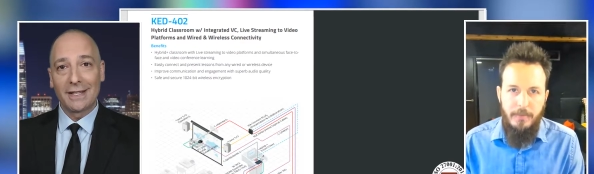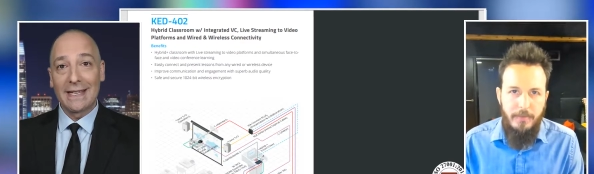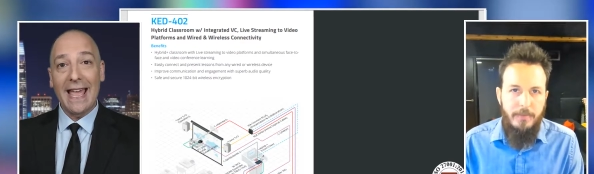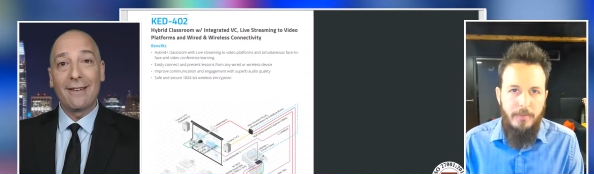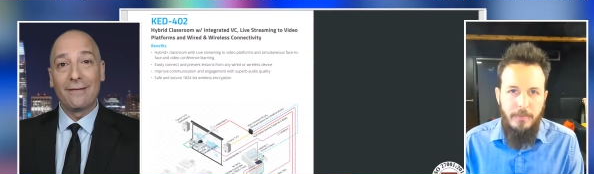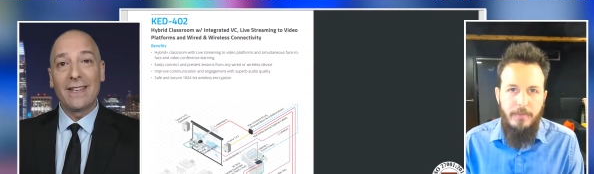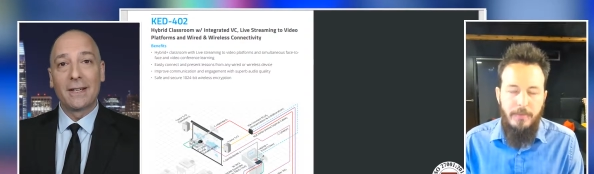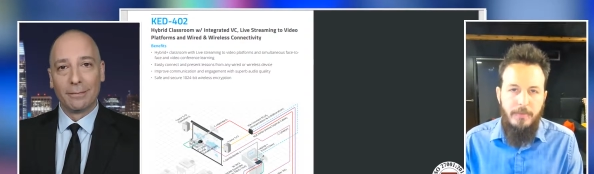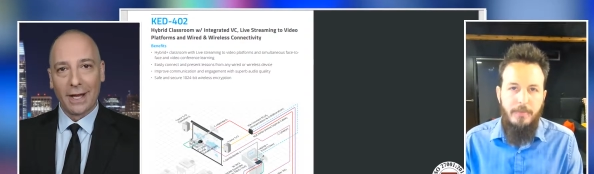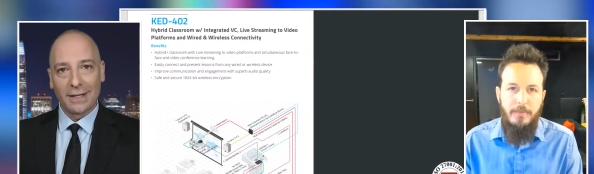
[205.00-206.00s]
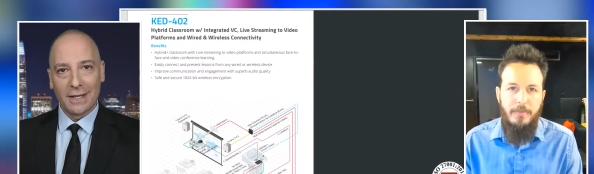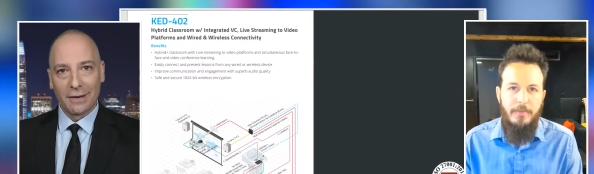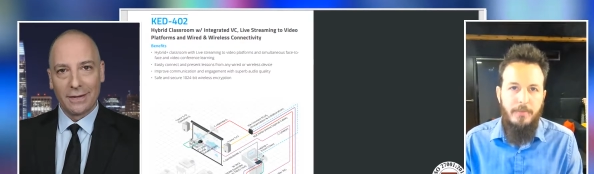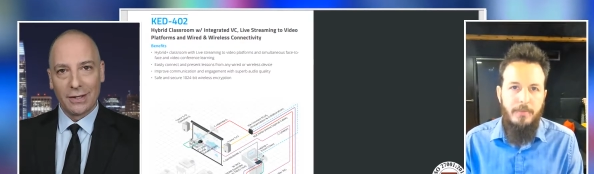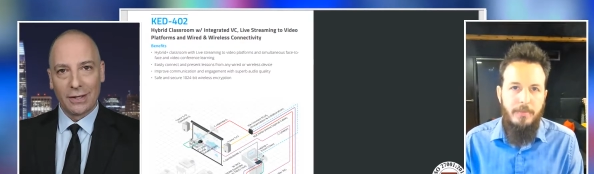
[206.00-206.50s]
Speaker 1: the AV complexity out of
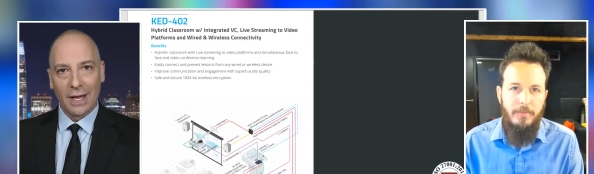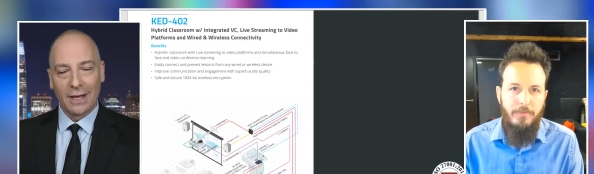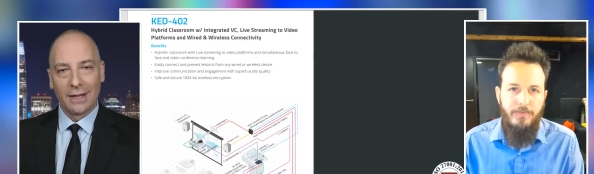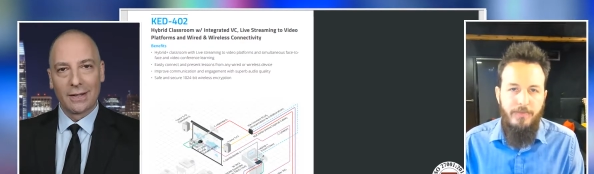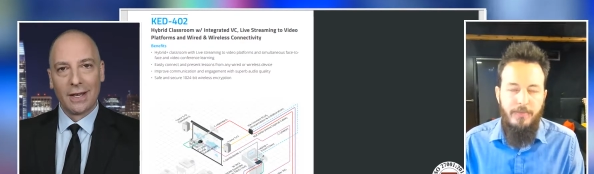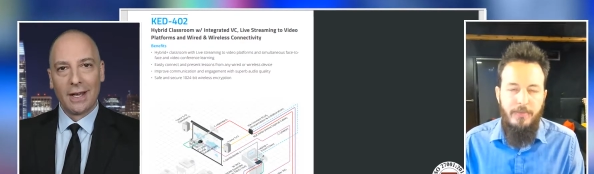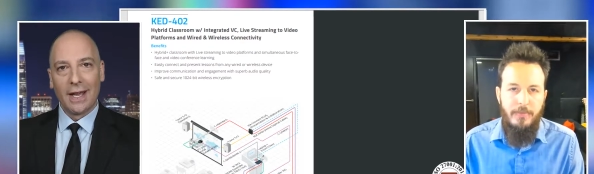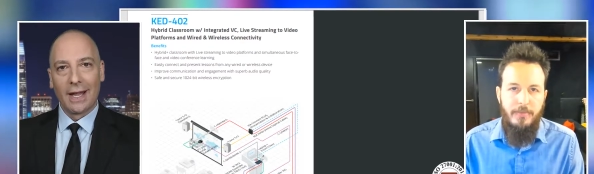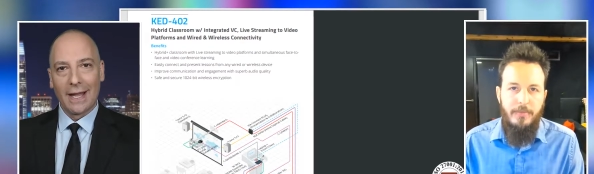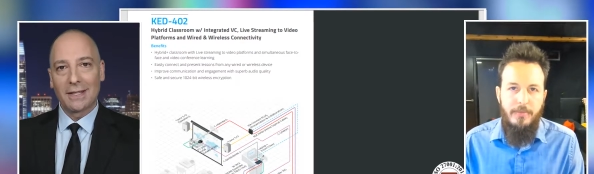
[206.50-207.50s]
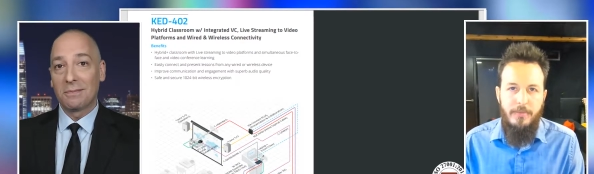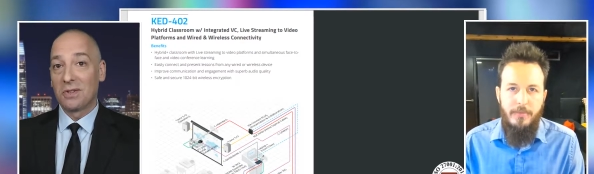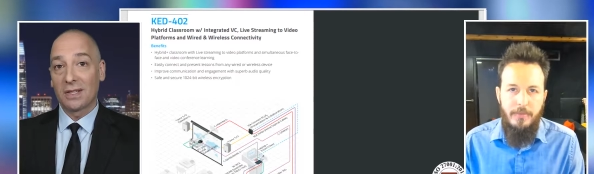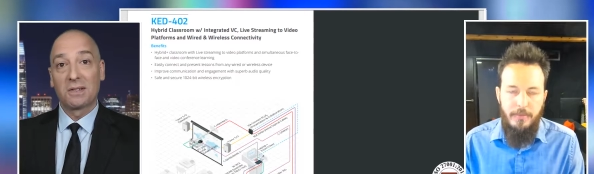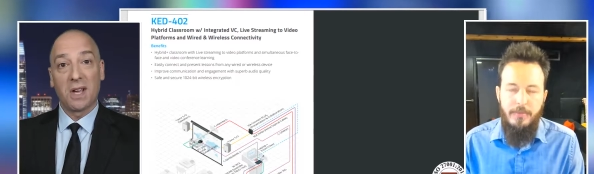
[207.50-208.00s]
teaching, that is, and lets them
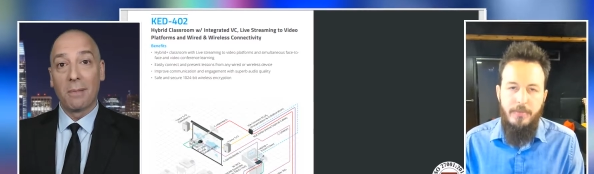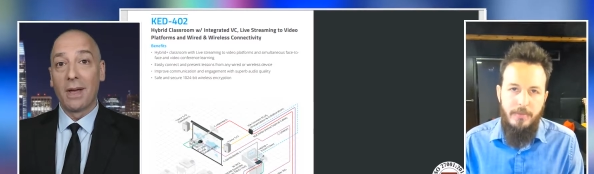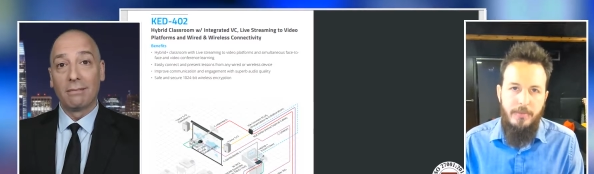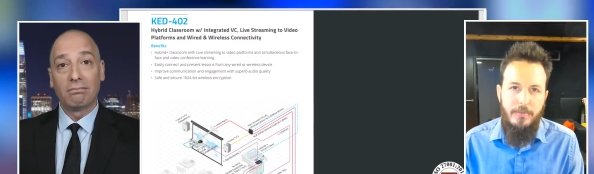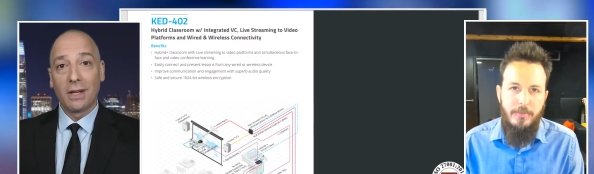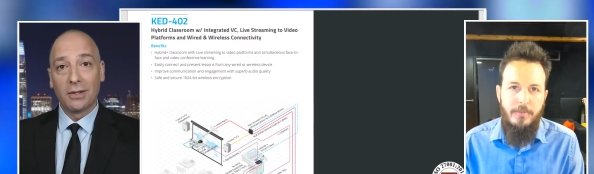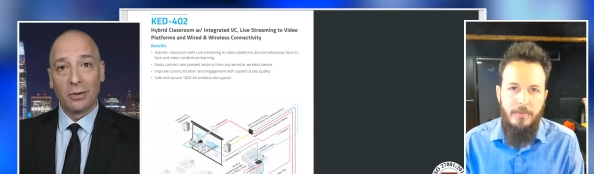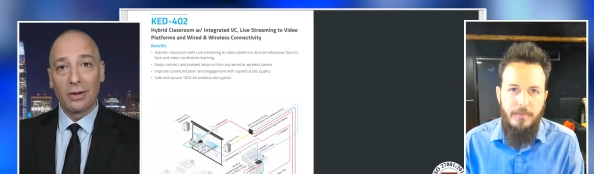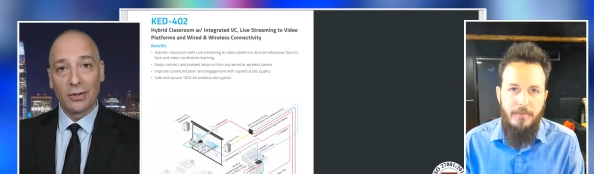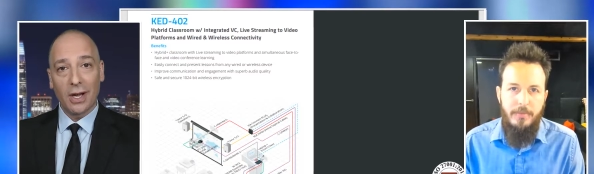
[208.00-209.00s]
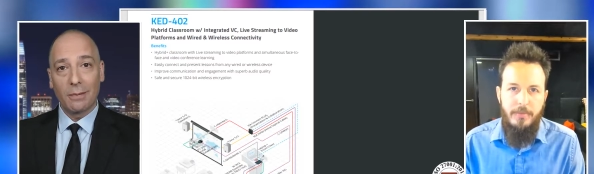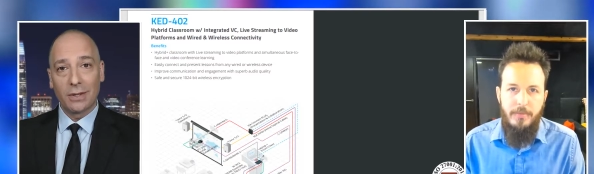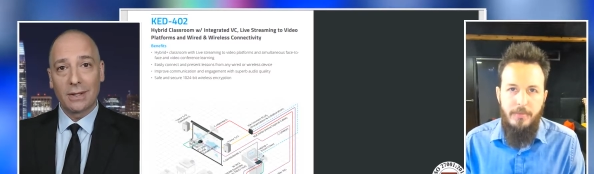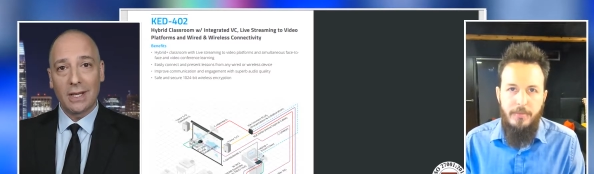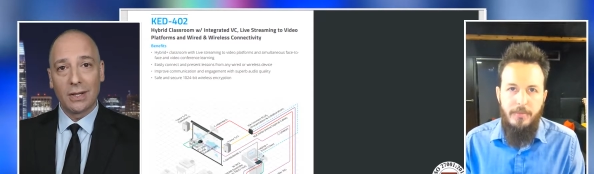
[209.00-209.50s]
just come in and do their job,
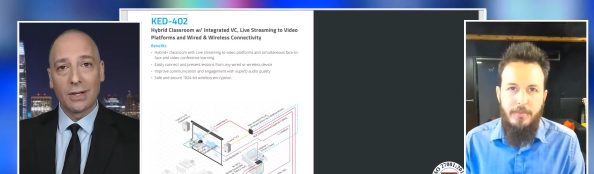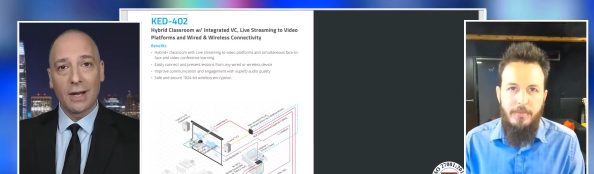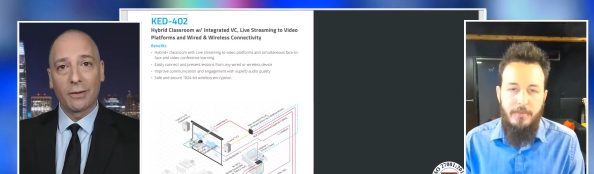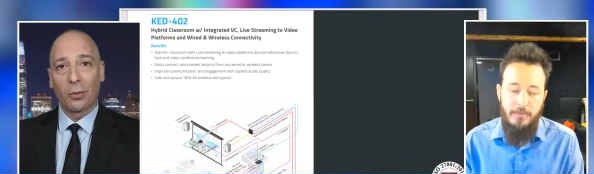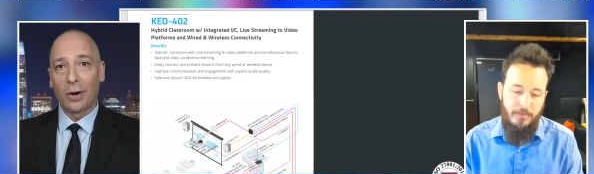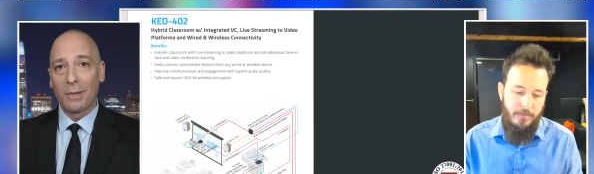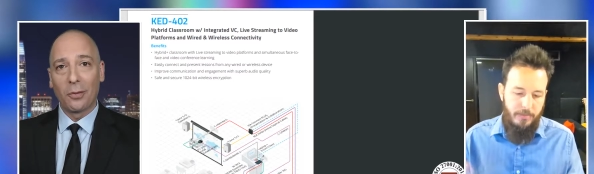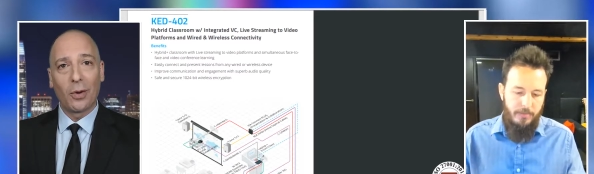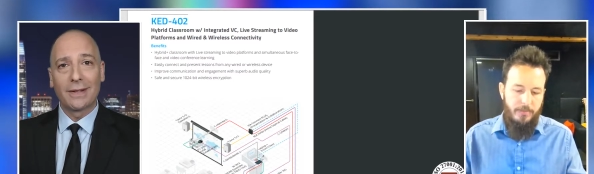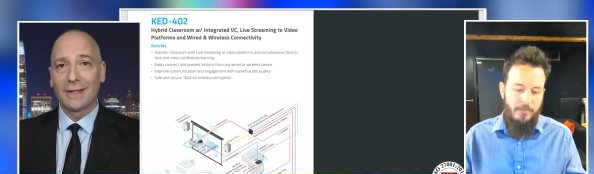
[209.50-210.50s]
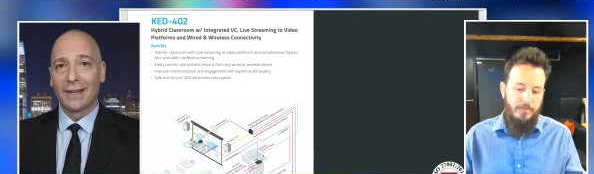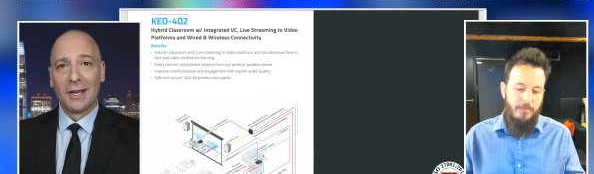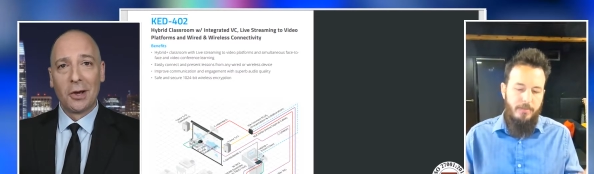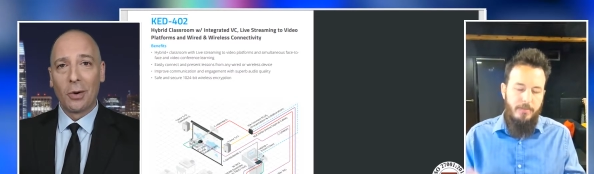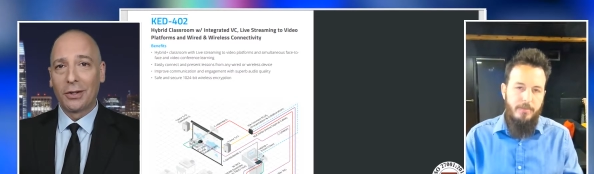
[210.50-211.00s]
just teach, not have to worry about what to,
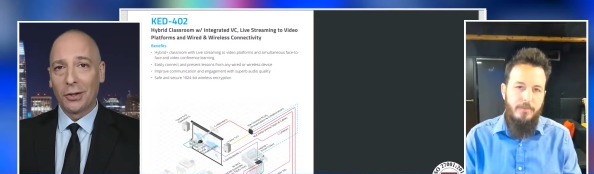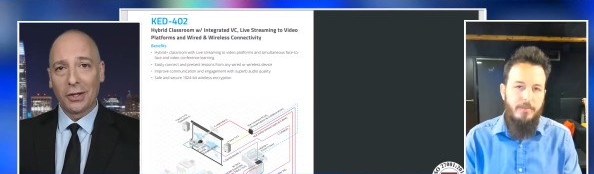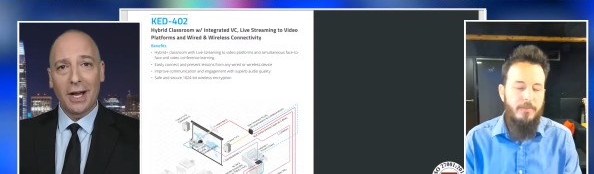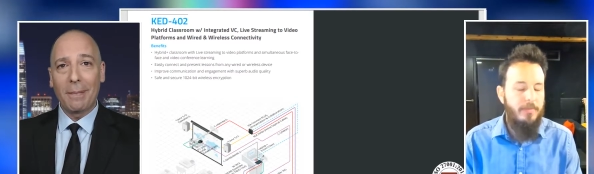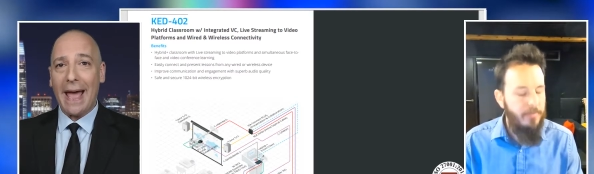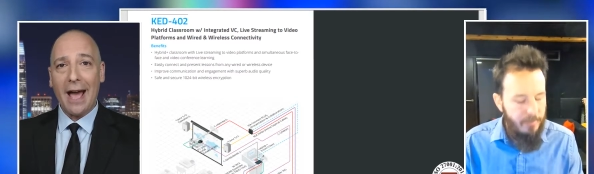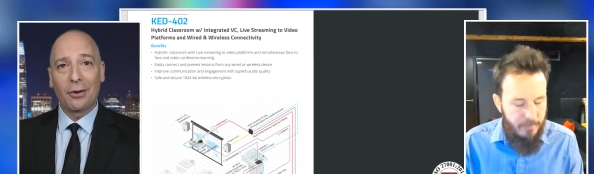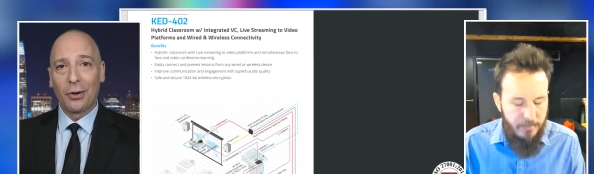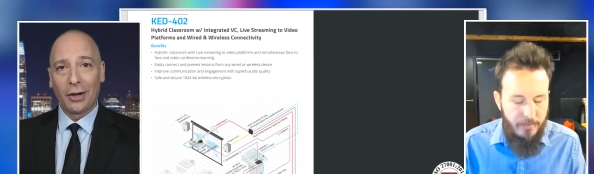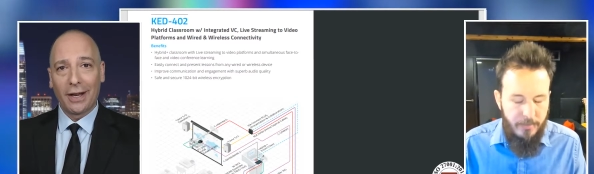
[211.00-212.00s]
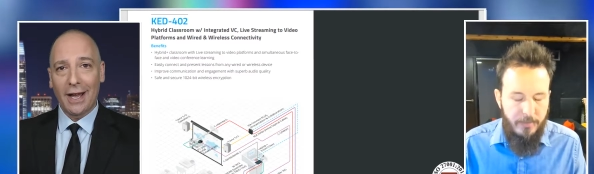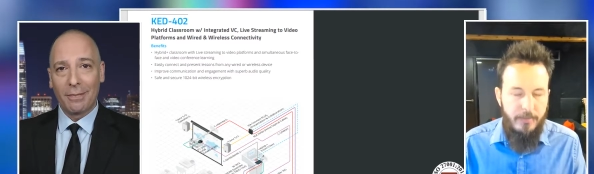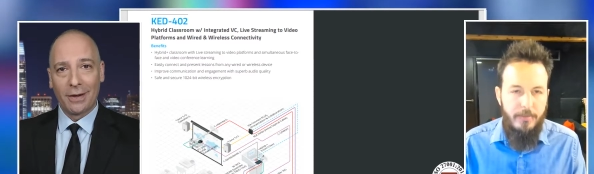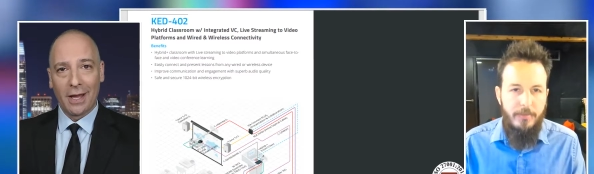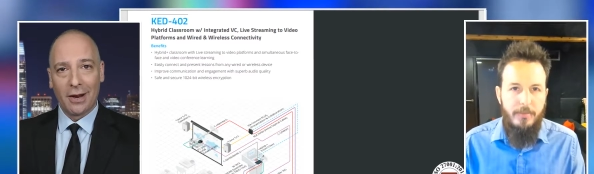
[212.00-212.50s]
what to hook up, how to hook it up, and,
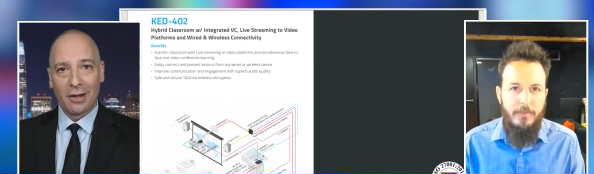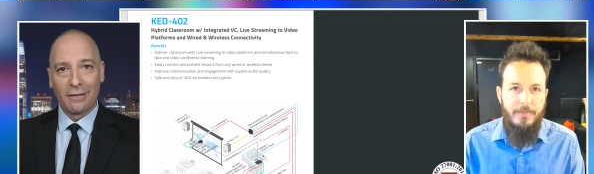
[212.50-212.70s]
and all of